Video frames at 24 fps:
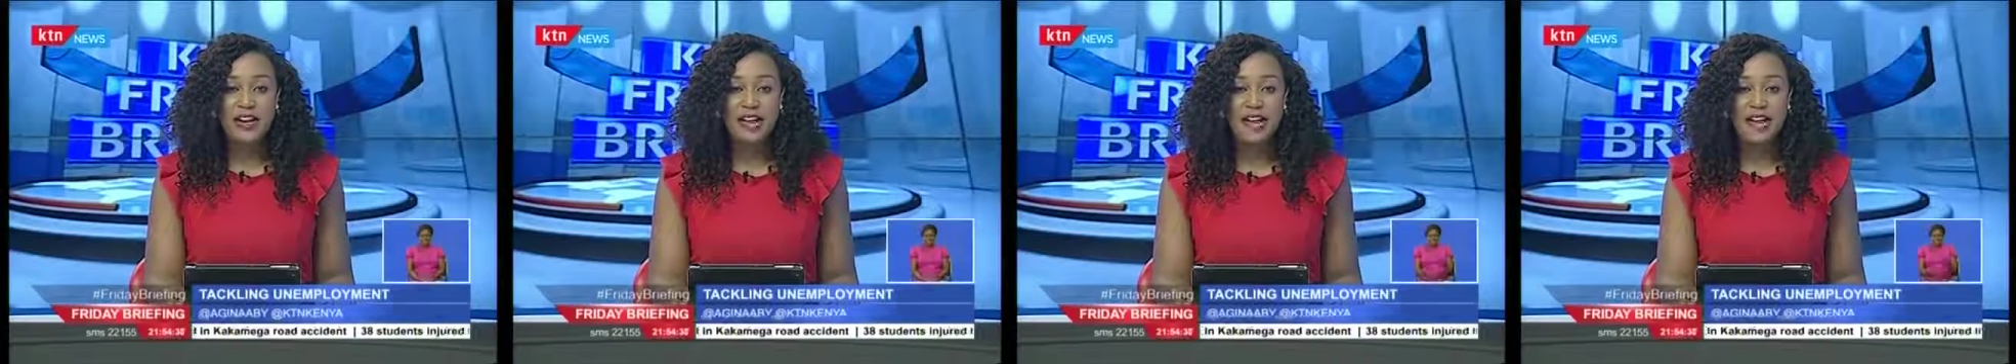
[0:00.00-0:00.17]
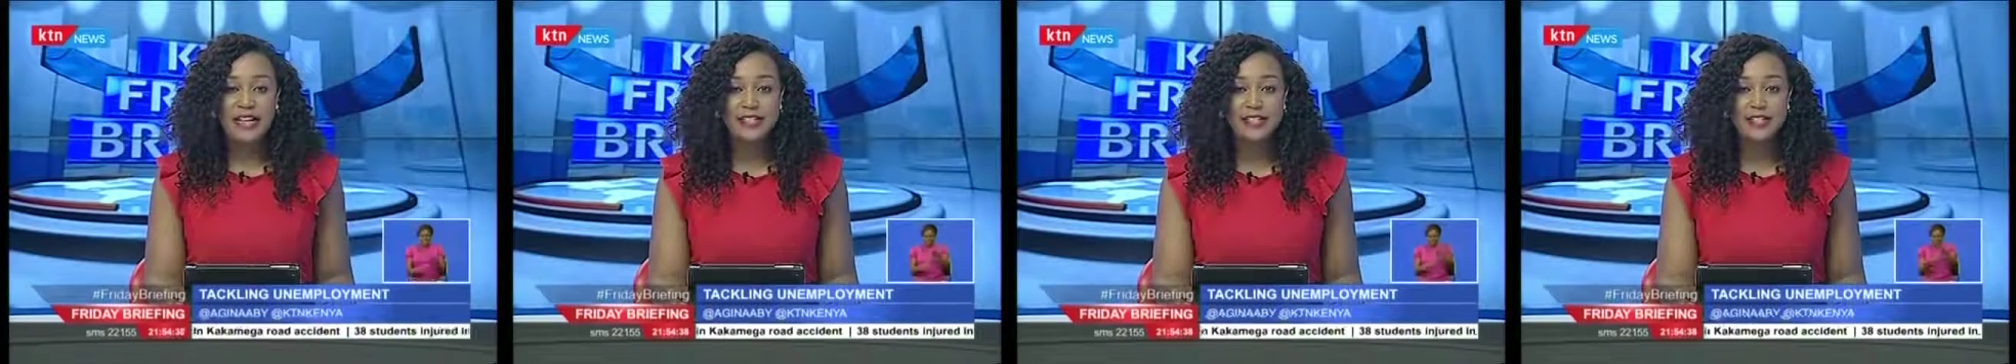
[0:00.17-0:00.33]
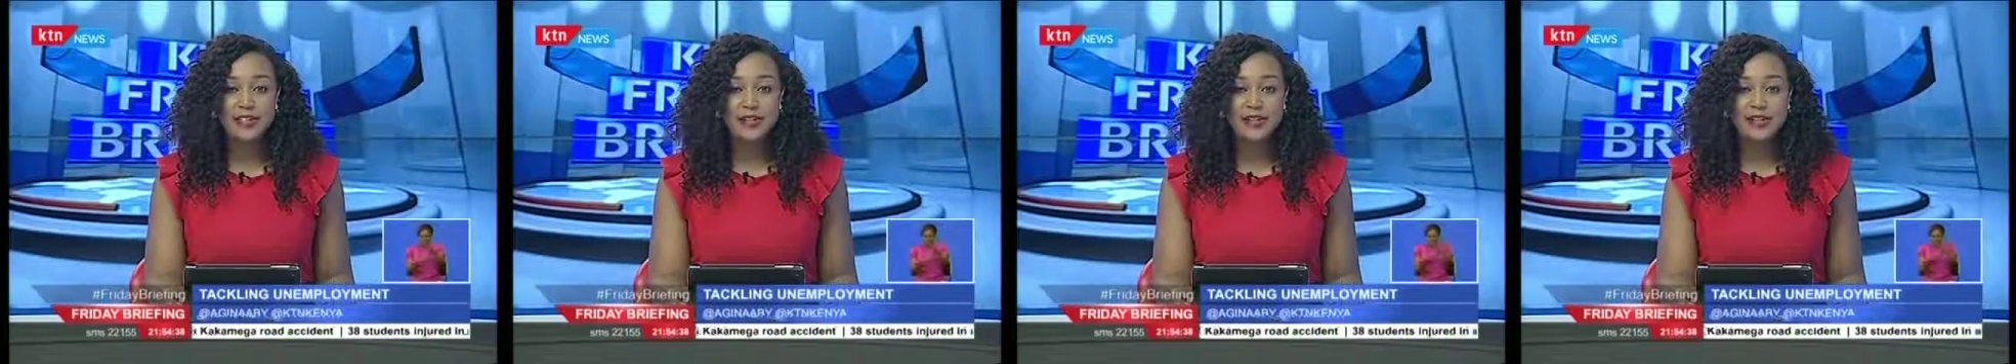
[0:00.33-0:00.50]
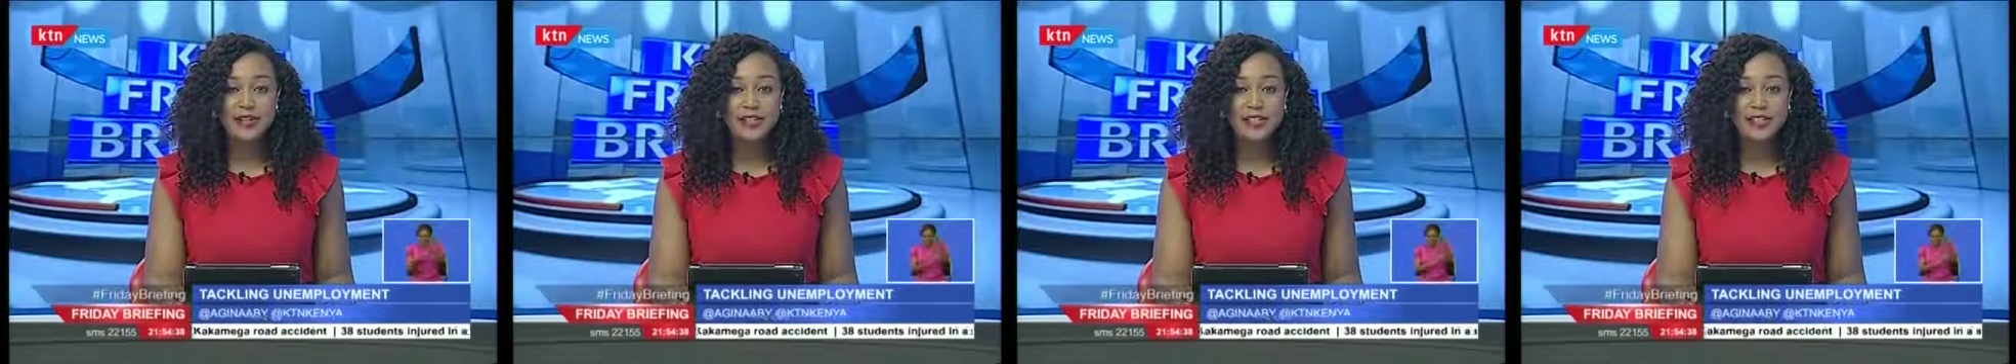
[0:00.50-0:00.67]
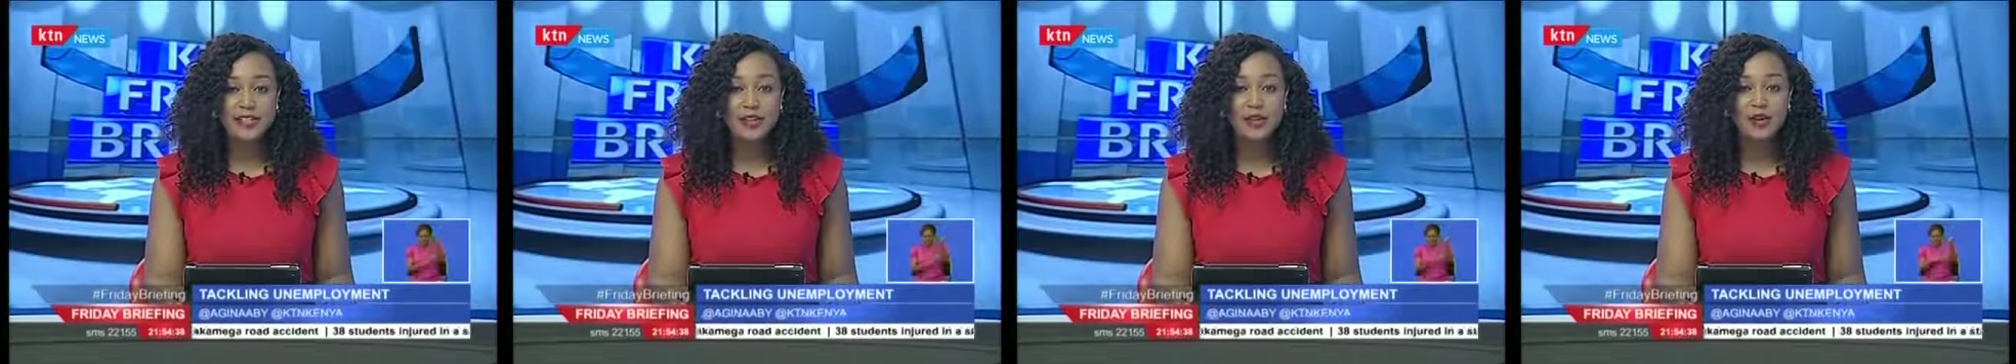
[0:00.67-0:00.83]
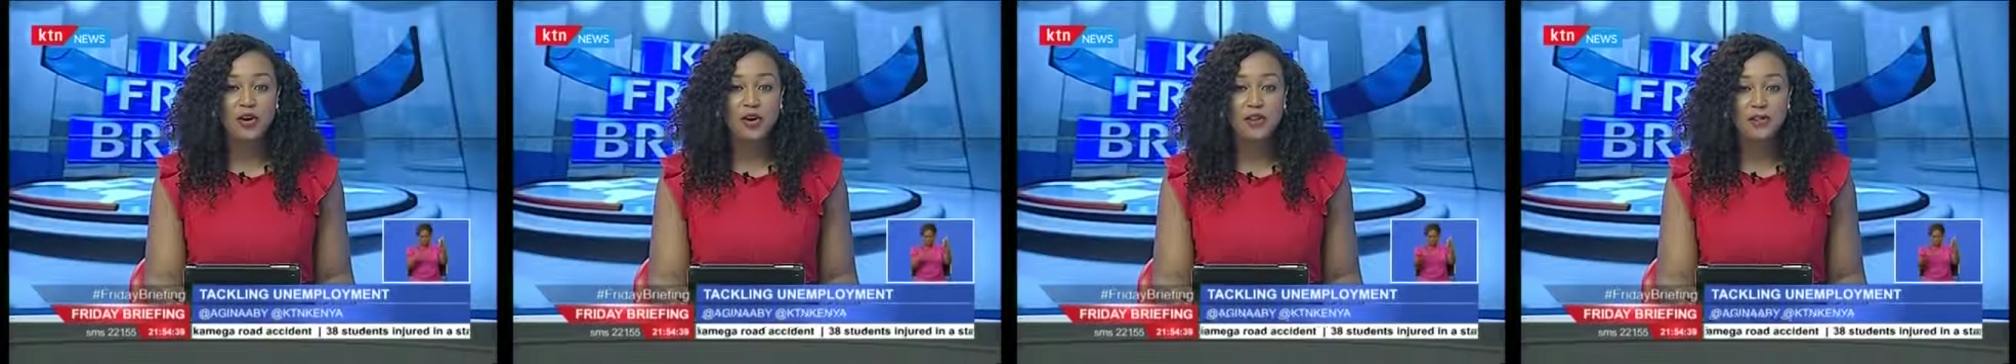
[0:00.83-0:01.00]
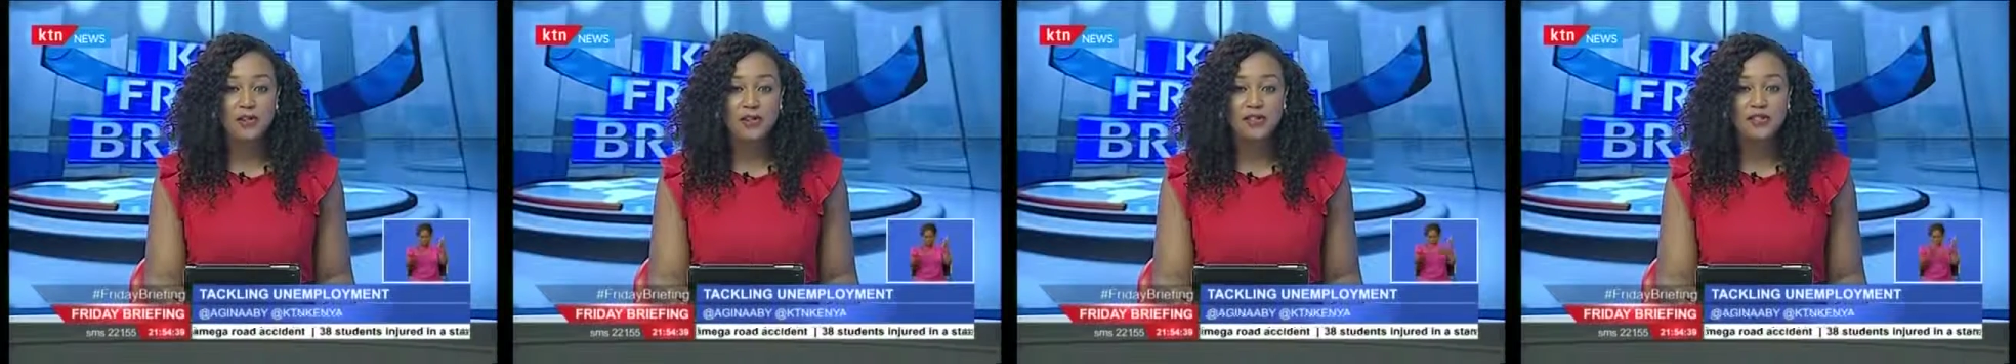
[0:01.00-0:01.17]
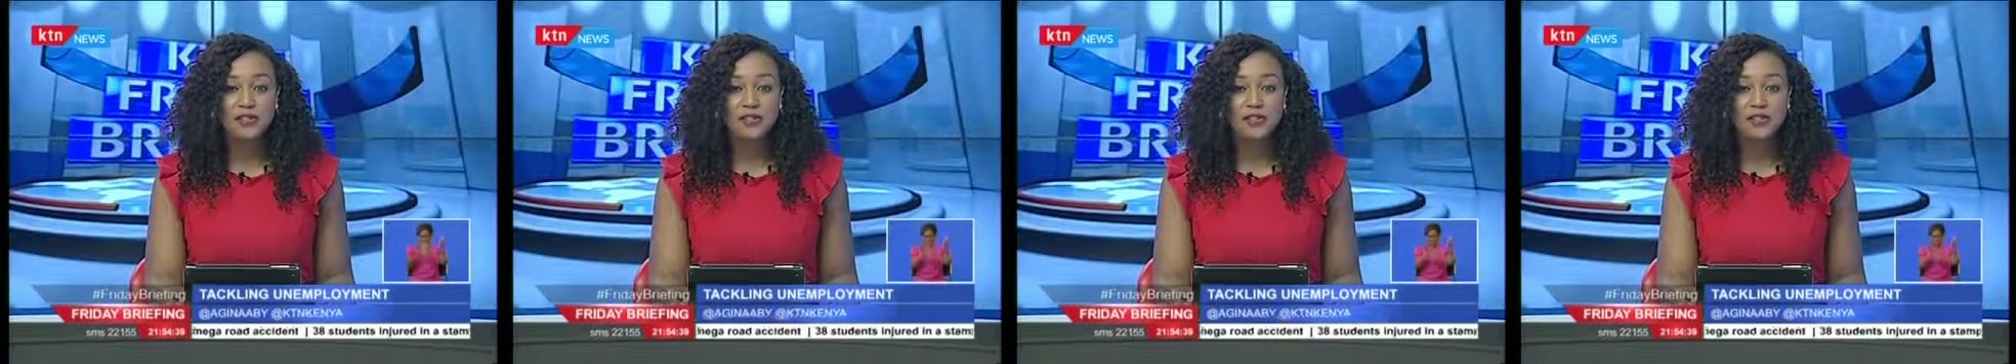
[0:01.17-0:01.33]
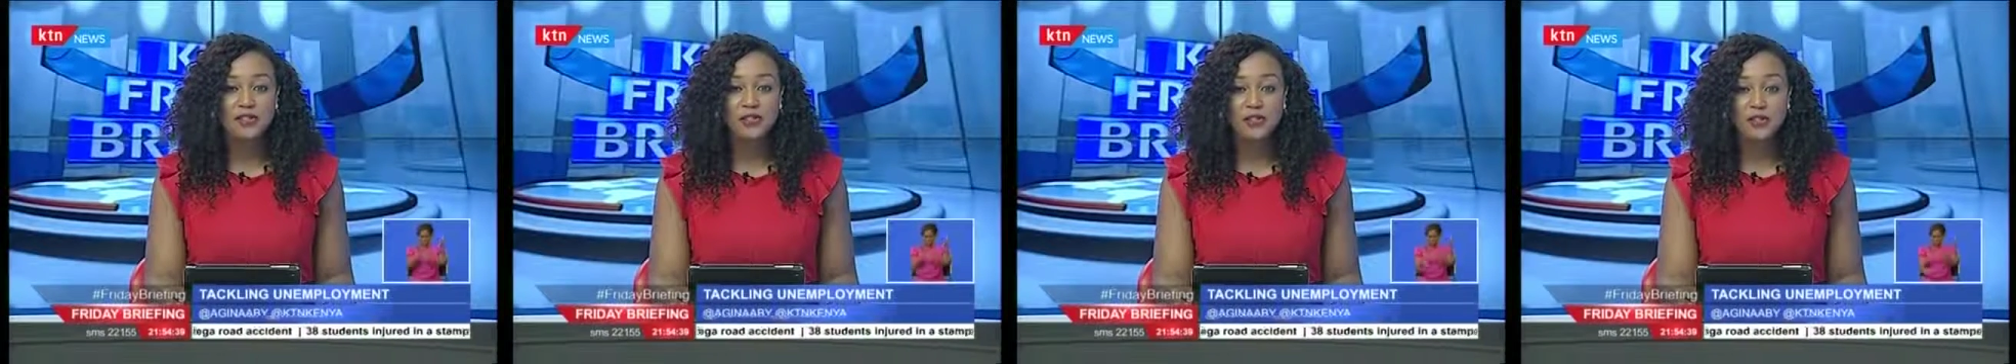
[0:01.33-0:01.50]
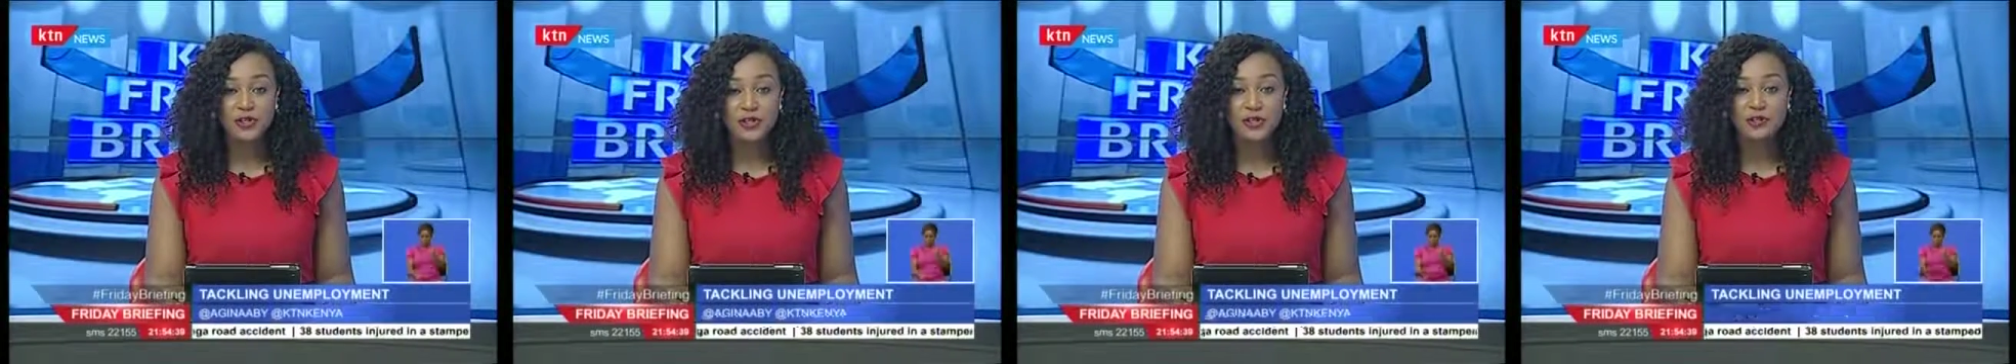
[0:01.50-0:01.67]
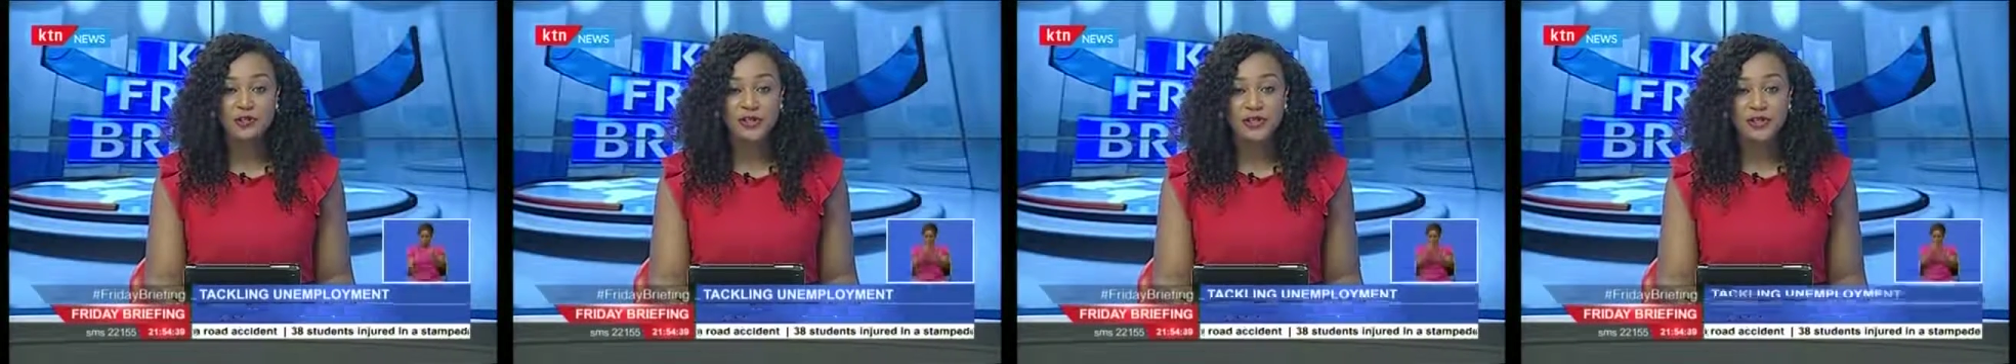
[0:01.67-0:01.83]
has launched a corporate social